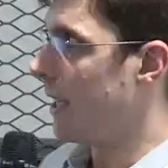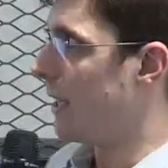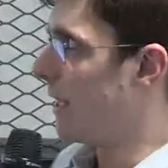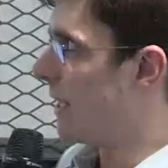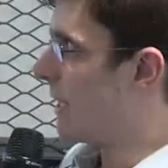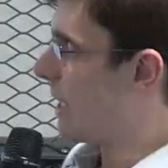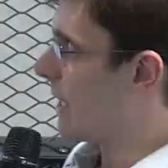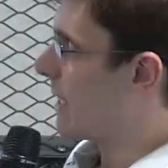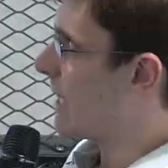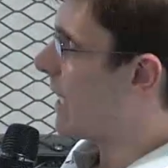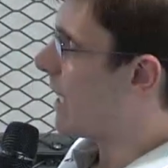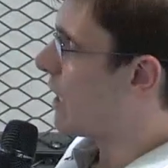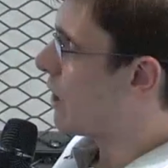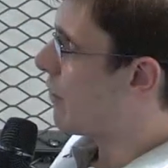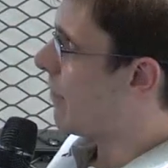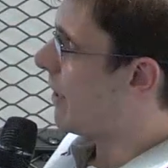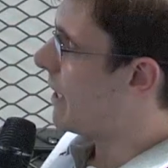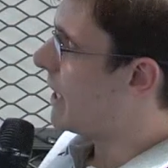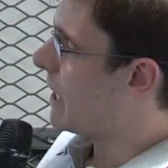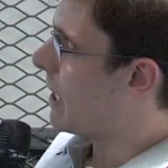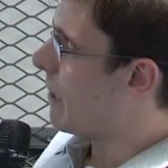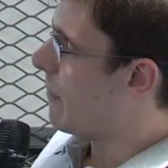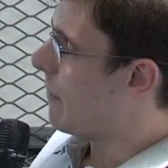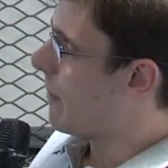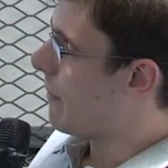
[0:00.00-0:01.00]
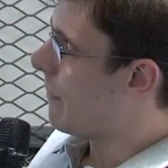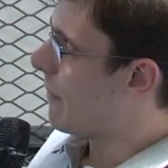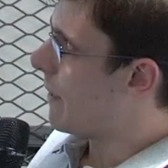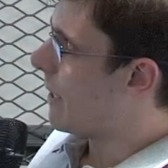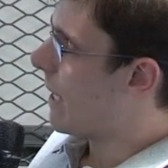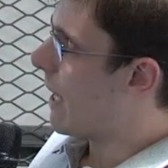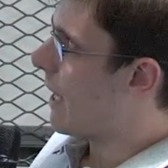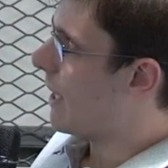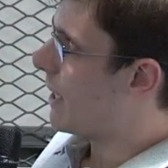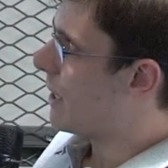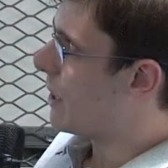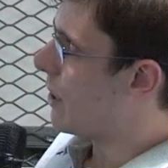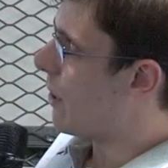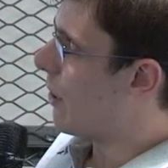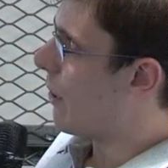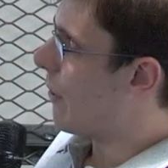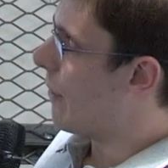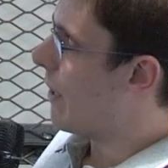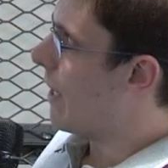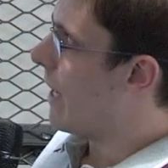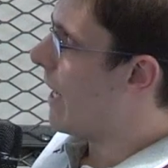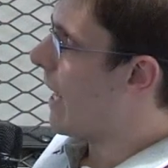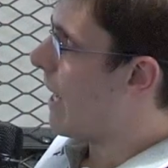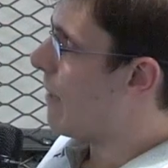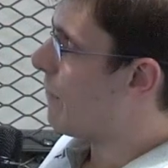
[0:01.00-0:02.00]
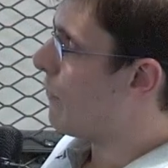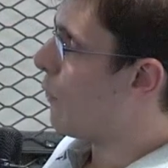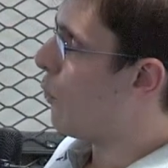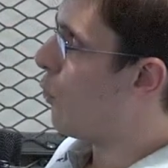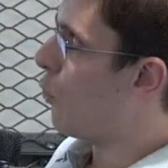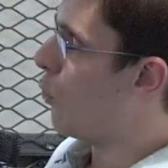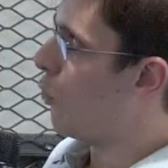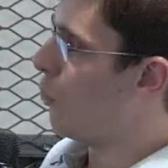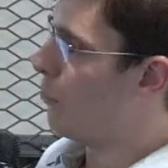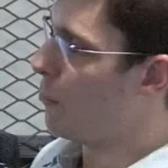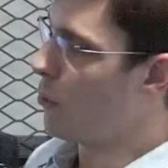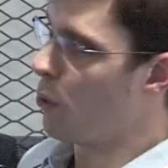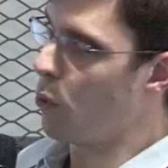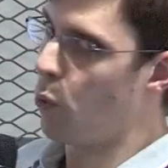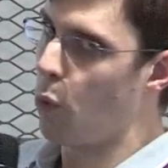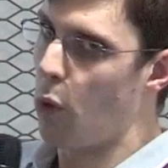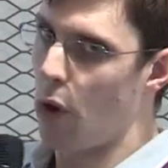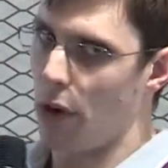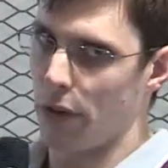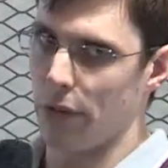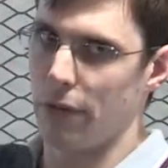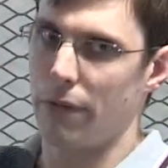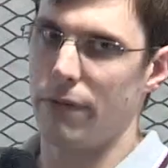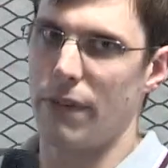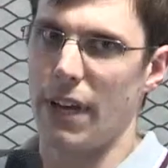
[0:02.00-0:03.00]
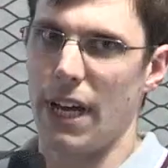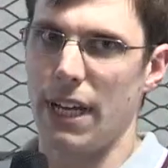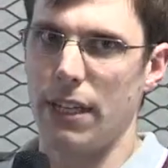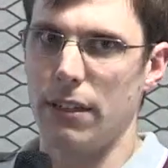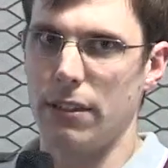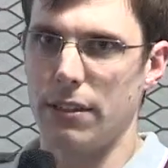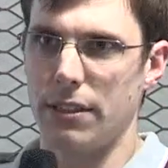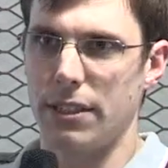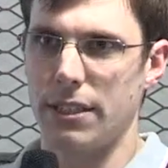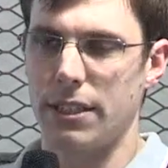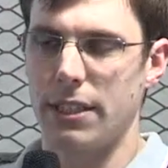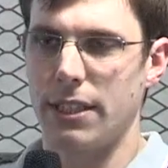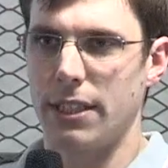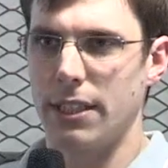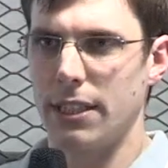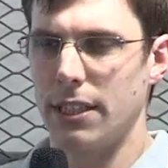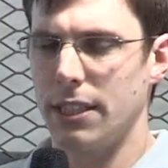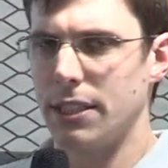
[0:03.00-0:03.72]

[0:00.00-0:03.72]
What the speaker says: the success criteria for that are if all but one fails.